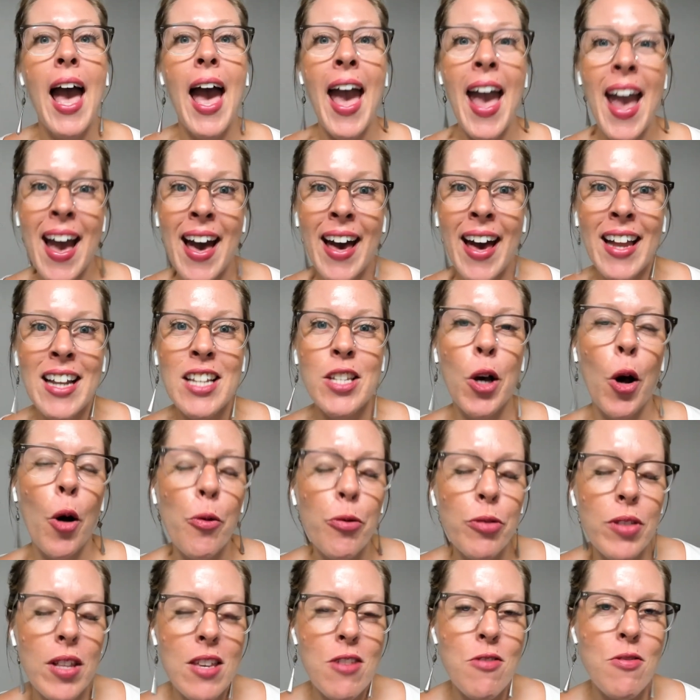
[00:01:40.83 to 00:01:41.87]
and
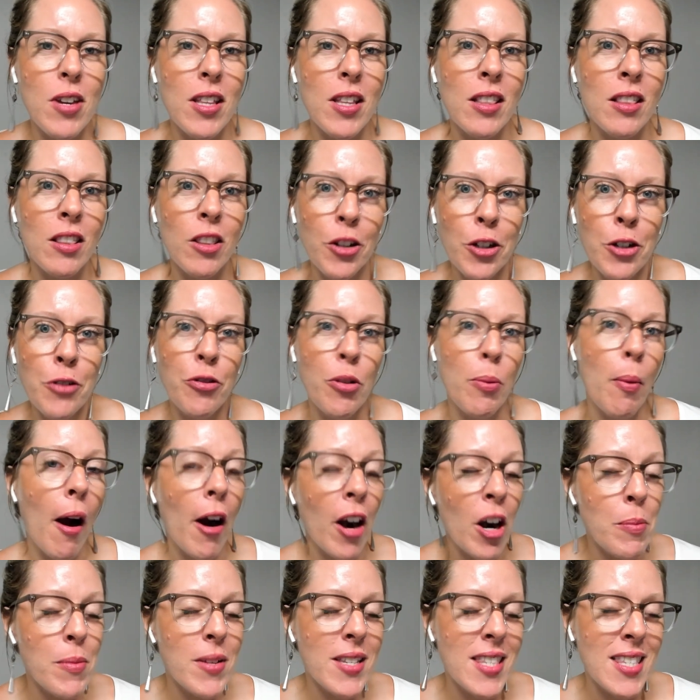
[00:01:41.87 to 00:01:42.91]
hopefully you can learn from
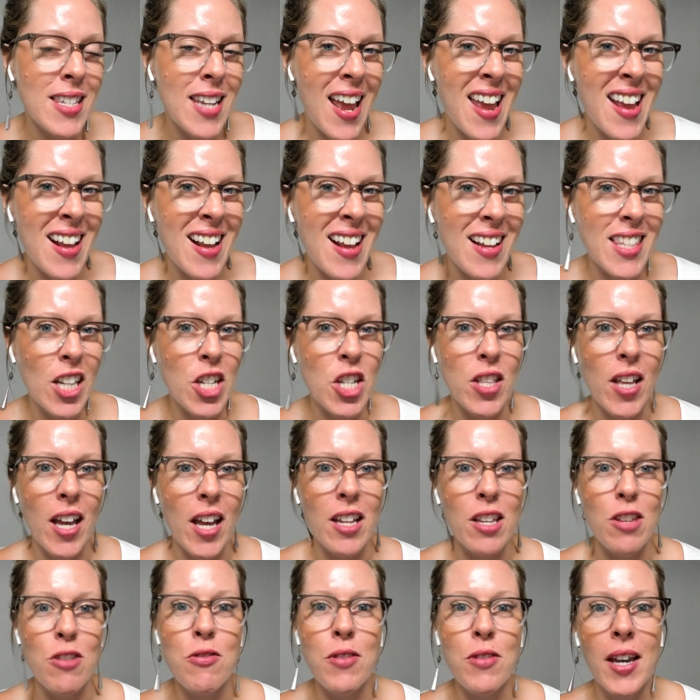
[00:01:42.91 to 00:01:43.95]
our mistakes such
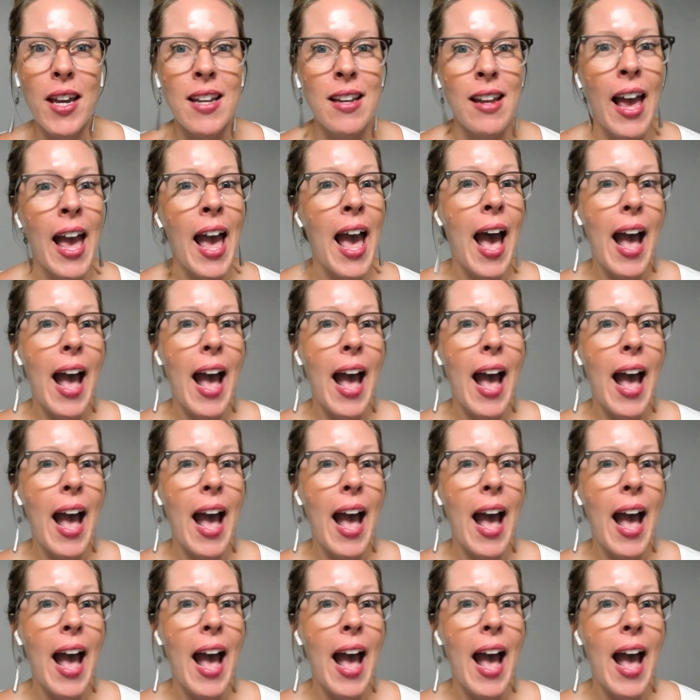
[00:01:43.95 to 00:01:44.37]
that you can